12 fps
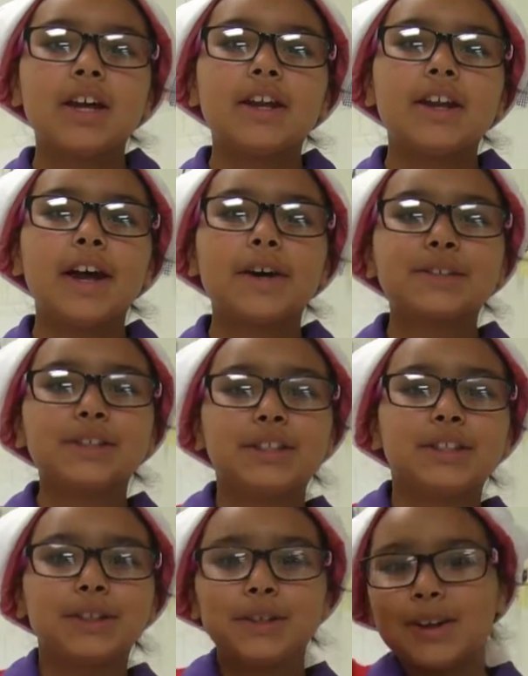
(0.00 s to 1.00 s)
now is
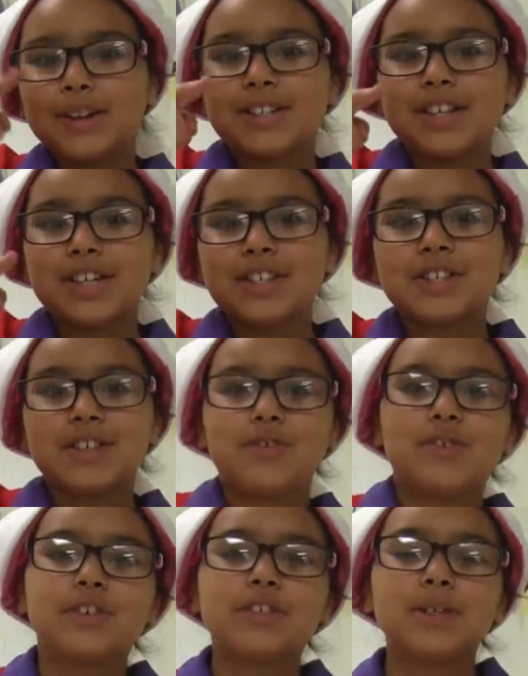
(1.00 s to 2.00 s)
your chance to
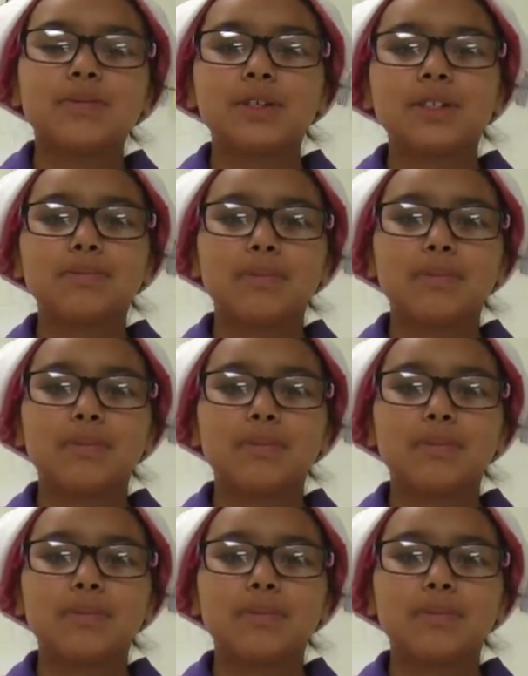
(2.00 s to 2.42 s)
fill someone's